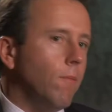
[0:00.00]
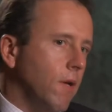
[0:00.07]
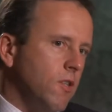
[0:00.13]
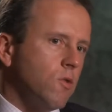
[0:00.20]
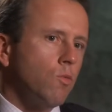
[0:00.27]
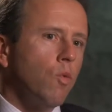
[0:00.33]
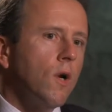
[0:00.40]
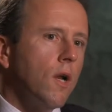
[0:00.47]

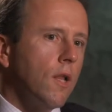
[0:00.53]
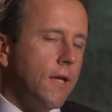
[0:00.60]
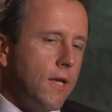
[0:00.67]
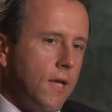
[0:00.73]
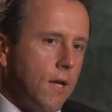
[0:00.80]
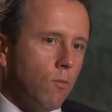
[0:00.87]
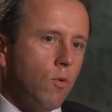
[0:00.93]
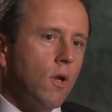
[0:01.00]
is
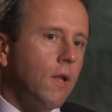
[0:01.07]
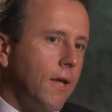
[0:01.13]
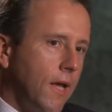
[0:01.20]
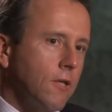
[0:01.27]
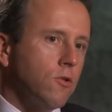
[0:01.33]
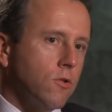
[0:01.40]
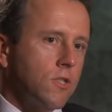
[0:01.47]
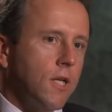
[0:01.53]
really, really
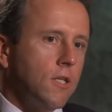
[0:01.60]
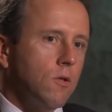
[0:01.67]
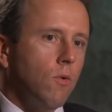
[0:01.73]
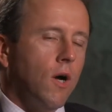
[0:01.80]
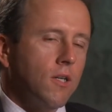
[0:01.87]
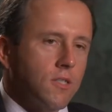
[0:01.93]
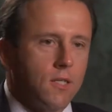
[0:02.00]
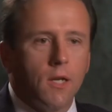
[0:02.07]
interesting to
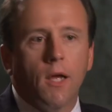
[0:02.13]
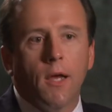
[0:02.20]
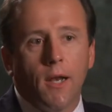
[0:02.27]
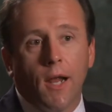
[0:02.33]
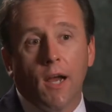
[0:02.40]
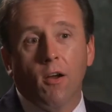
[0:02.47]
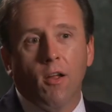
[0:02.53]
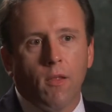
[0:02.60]
us in an
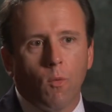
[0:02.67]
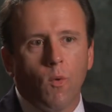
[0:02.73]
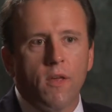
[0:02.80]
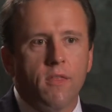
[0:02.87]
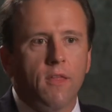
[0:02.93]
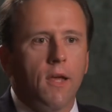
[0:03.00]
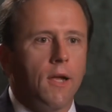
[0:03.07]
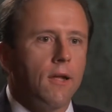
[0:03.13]
area that we
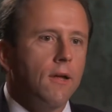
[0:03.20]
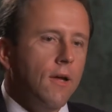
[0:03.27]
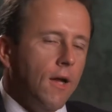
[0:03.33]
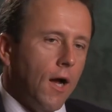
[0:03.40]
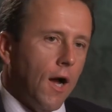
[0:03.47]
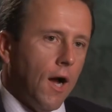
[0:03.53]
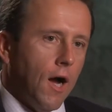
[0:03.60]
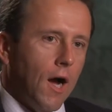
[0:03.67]
think
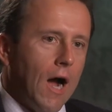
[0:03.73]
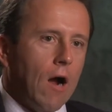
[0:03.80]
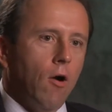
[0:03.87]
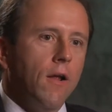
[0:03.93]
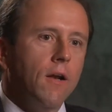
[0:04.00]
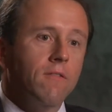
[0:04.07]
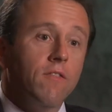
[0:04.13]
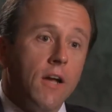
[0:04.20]
our
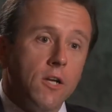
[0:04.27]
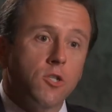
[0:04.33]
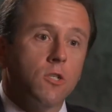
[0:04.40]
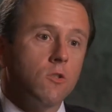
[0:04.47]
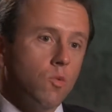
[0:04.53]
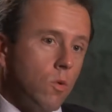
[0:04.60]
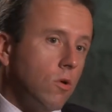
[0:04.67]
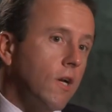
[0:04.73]

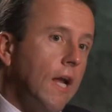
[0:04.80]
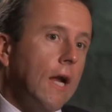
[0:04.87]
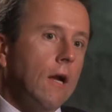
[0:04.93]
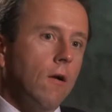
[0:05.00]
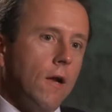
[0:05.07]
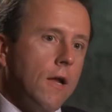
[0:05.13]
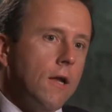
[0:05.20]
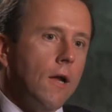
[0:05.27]
innovations will
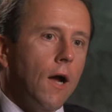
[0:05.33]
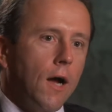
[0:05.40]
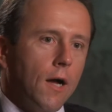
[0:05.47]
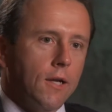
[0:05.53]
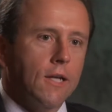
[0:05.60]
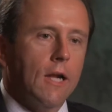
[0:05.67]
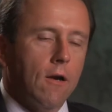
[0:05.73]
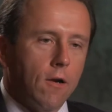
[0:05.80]
carry
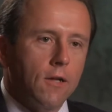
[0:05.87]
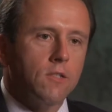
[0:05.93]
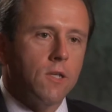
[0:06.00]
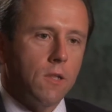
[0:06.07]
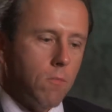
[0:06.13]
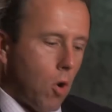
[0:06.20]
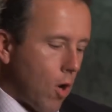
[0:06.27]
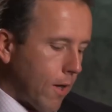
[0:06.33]
us
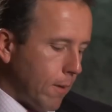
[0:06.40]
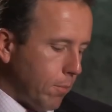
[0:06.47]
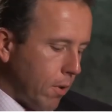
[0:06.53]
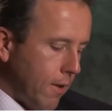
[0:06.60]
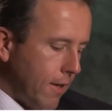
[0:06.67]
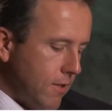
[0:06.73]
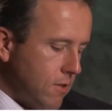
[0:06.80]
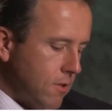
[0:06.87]
in the
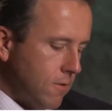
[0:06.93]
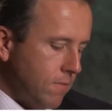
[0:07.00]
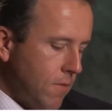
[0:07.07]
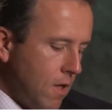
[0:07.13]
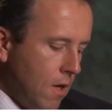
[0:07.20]
marketplace.